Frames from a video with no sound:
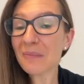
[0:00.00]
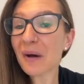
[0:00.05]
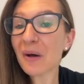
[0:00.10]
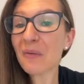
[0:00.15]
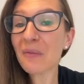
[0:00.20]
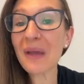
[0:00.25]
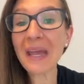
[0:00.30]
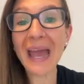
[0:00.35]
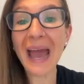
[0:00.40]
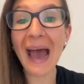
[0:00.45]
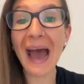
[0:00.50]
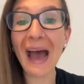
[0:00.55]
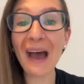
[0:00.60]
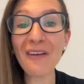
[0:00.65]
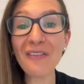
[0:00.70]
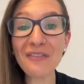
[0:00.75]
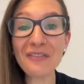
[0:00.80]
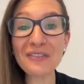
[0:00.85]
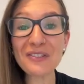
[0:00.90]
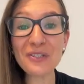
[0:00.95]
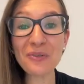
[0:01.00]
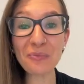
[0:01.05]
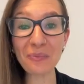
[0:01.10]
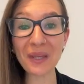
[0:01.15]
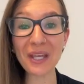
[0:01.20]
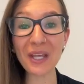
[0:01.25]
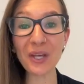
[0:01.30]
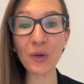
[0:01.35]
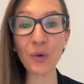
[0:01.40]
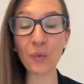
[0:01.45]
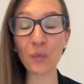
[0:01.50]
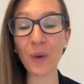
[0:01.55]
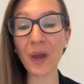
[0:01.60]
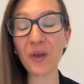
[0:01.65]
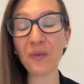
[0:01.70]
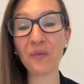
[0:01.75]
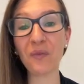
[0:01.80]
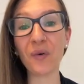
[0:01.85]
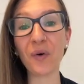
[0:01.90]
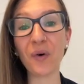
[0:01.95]
But we have to be
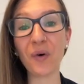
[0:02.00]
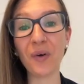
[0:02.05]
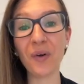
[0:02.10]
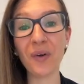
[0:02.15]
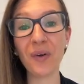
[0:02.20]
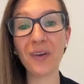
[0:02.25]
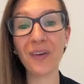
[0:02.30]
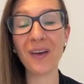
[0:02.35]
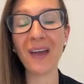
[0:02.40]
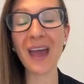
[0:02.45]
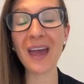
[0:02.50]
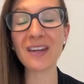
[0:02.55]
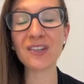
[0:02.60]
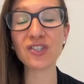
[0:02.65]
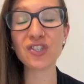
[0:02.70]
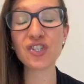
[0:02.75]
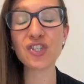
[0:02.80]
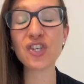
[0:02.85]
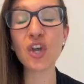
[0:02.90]
grateful and